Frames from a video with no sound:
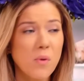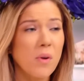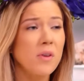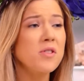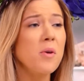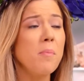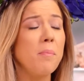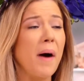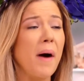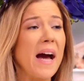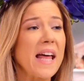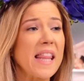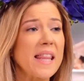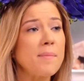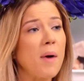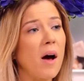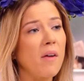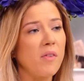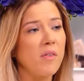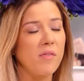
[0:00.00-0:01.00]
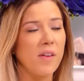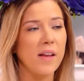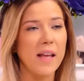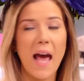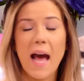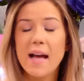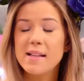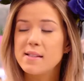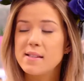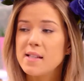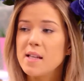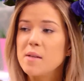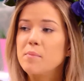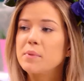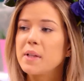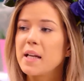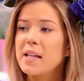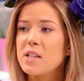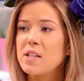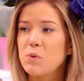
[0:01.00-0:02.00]
You can also buy them off of like Etsy and
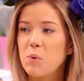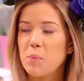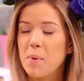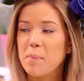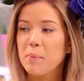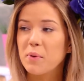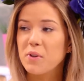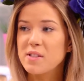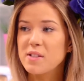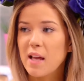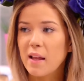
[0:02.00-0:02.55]
places where people are